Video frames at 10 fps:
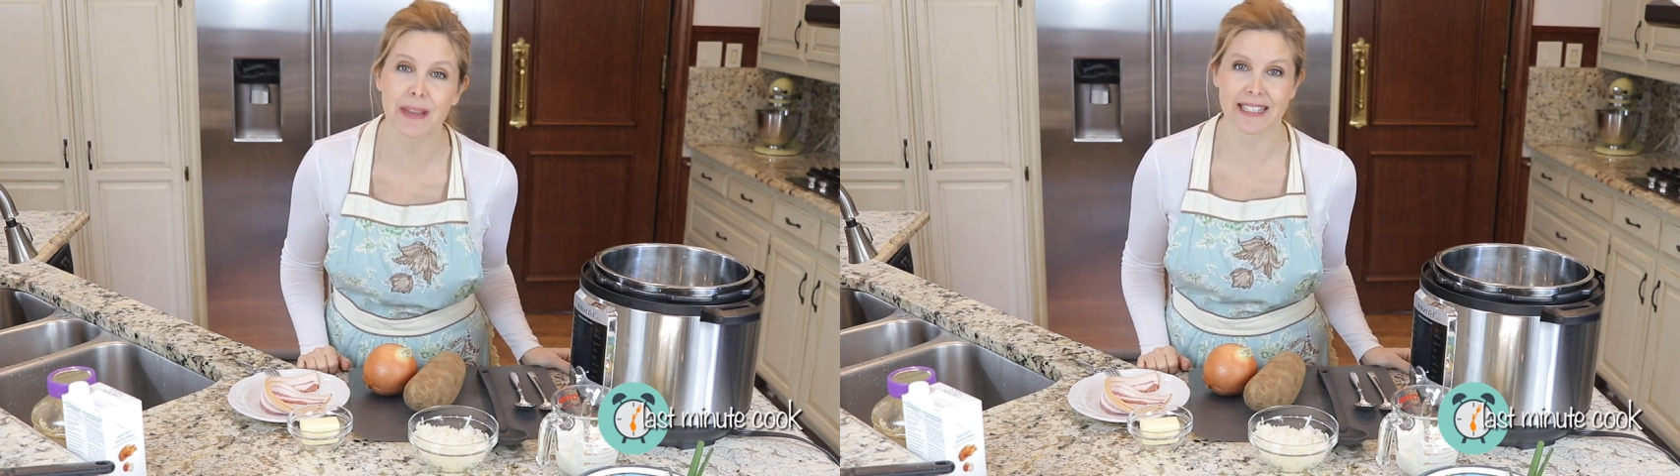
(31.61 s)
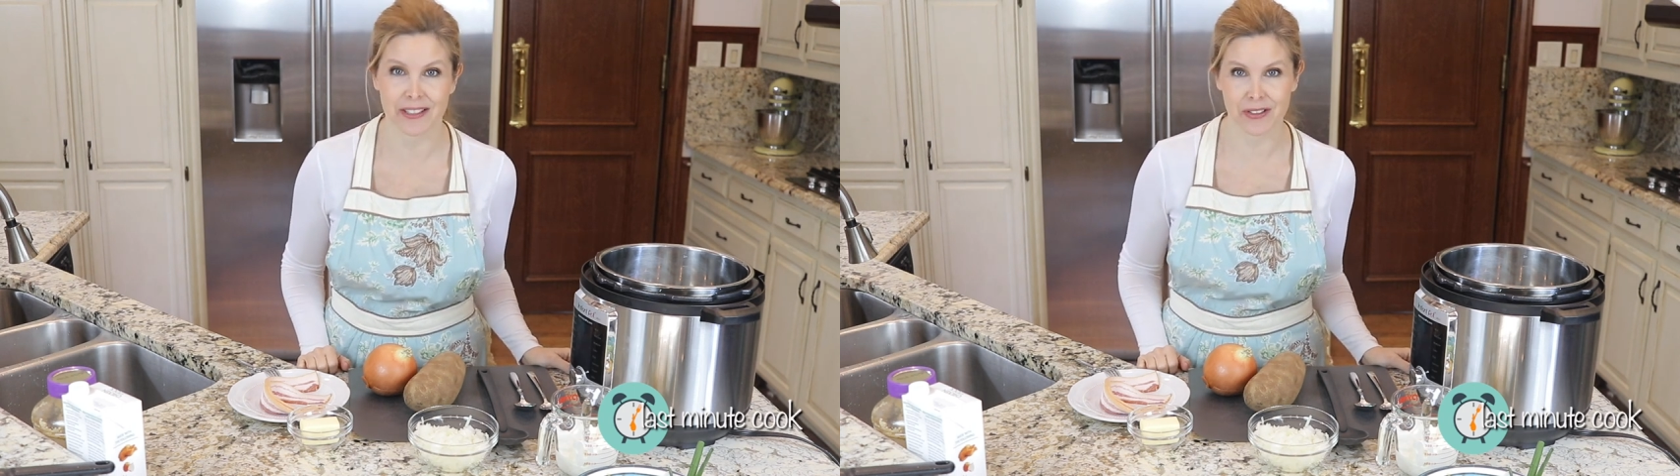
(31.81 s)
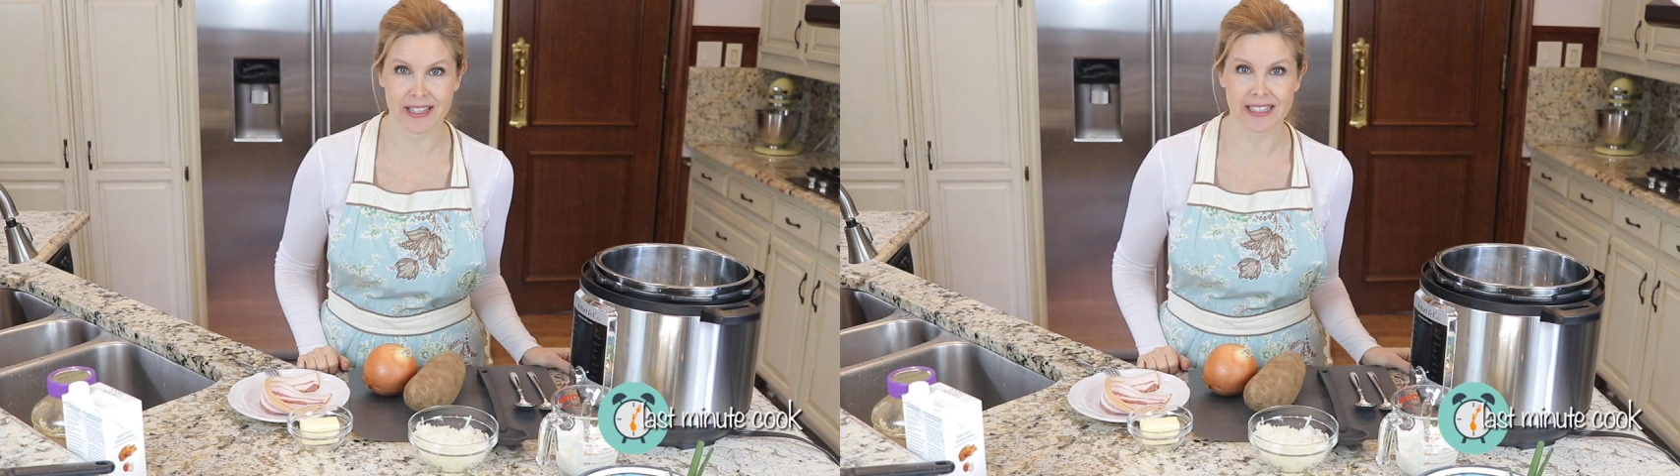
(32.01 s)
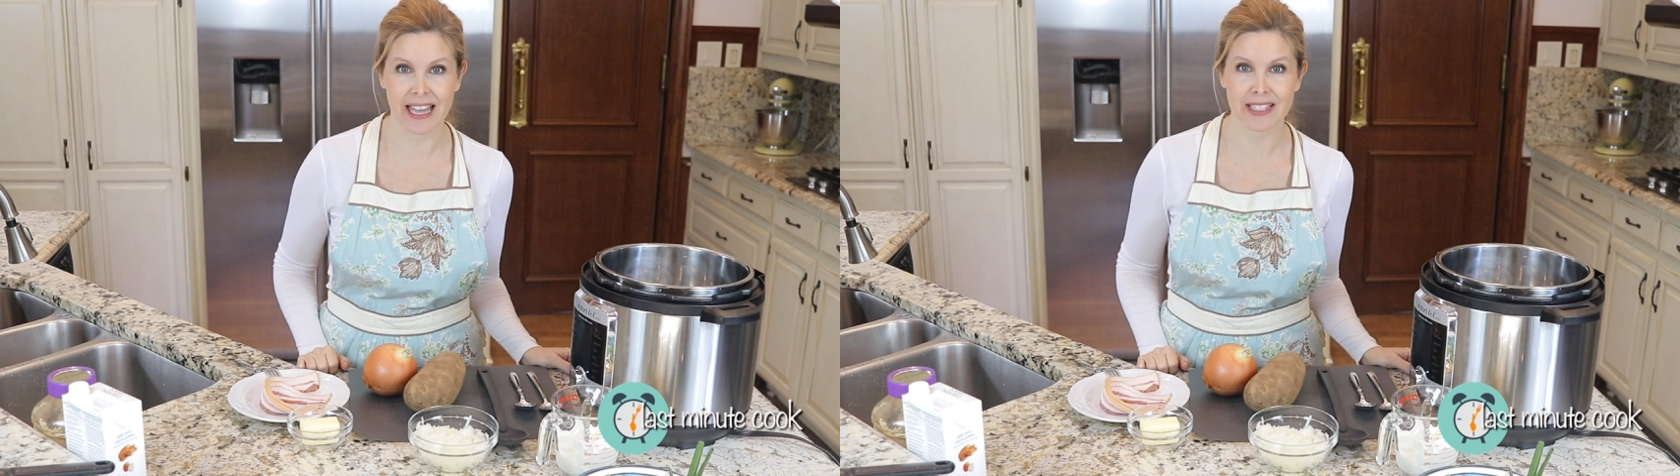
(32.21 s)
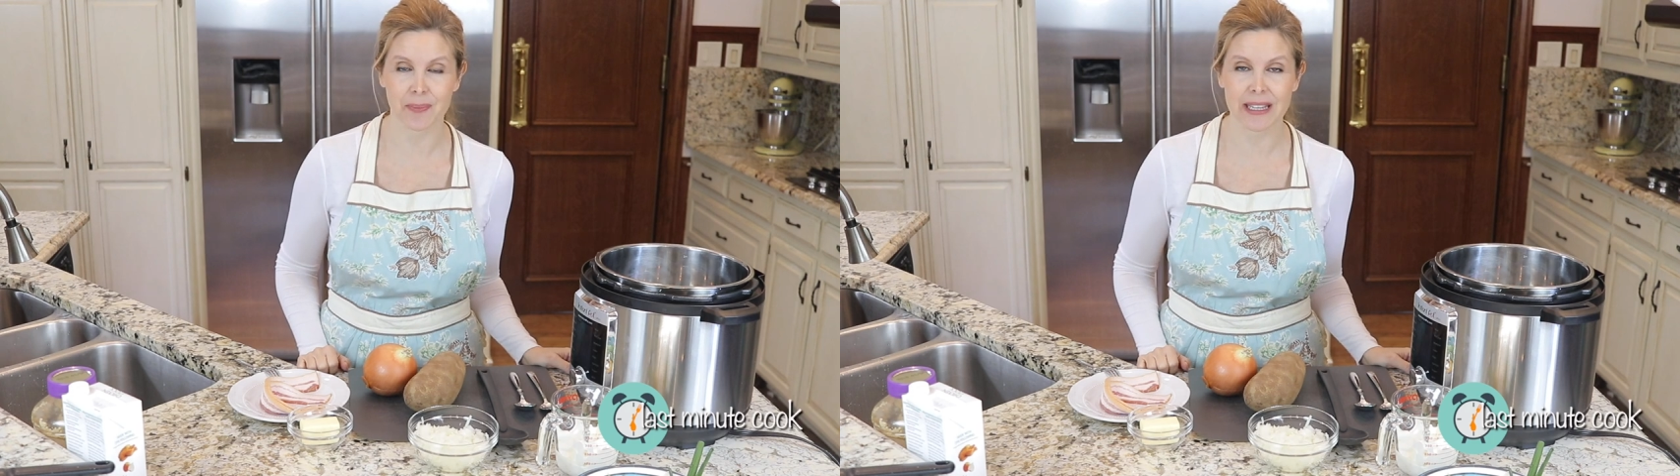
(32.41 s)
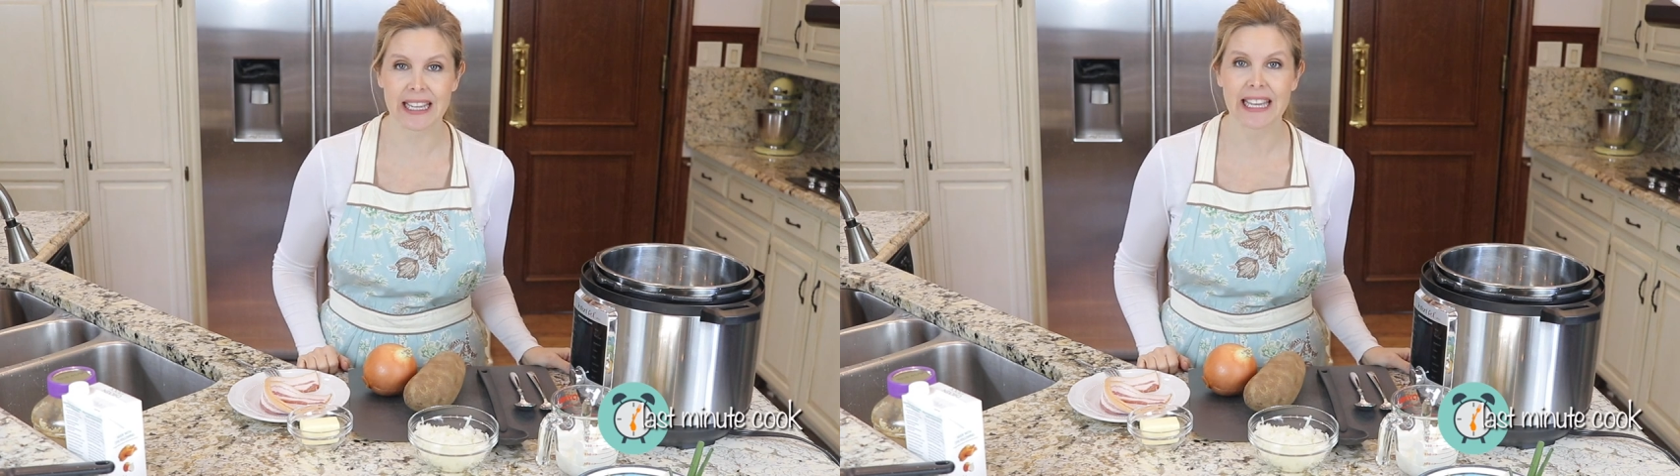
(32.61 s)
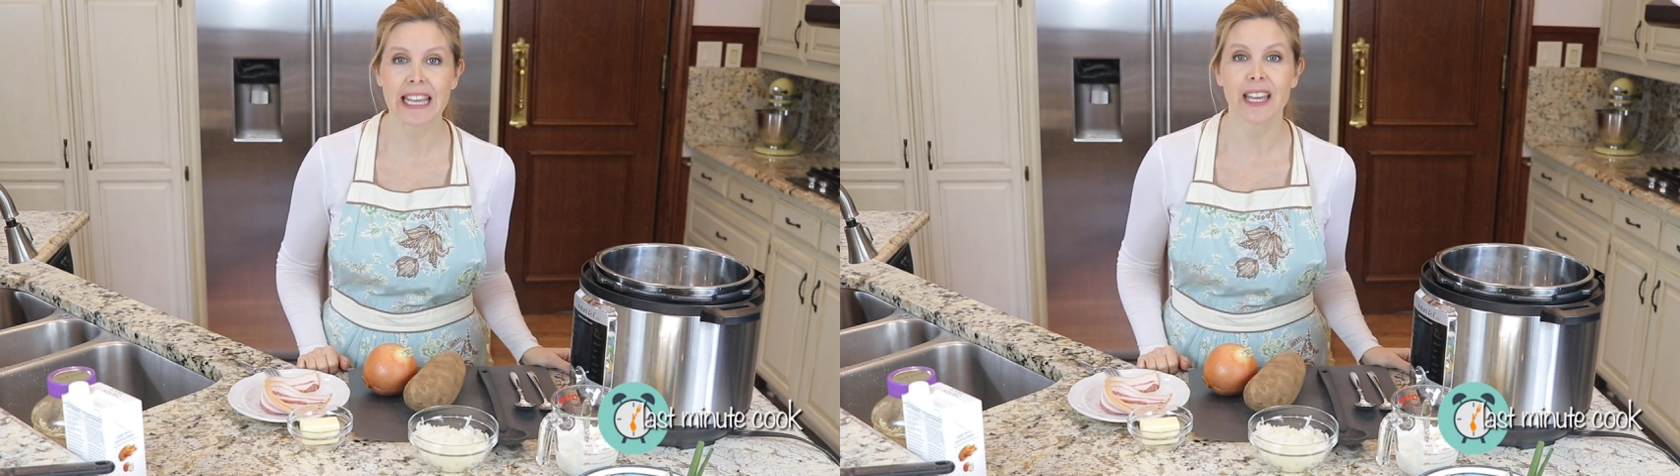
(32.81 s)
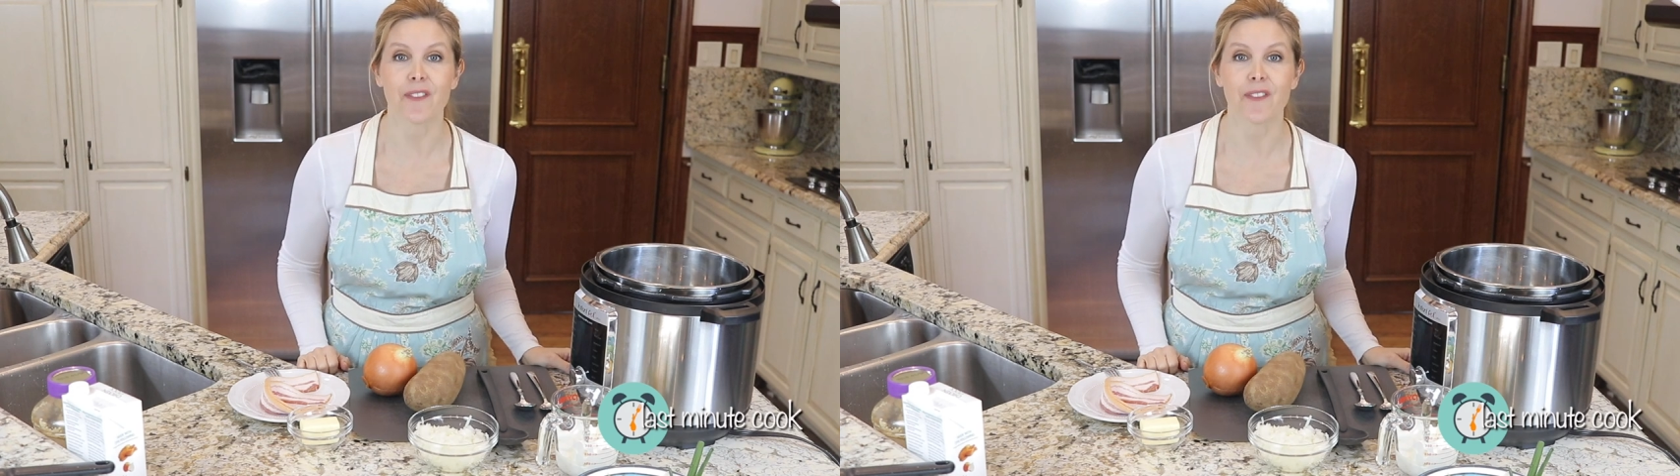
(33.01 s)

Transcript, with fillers: make dinner at the last minute